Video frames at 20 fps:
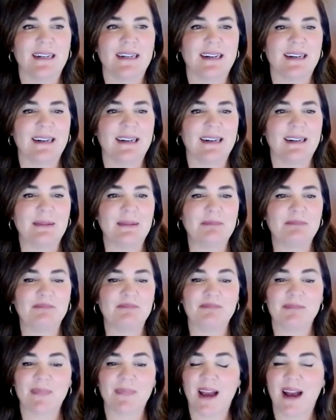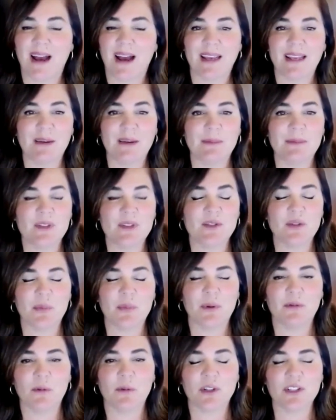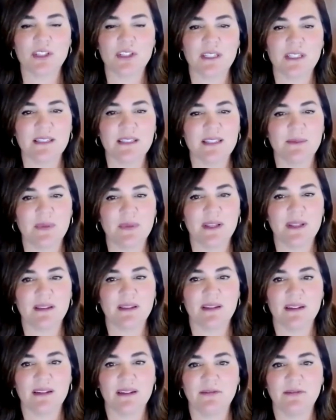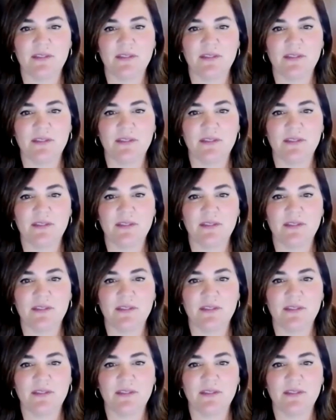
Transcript: I am super fortunate to be the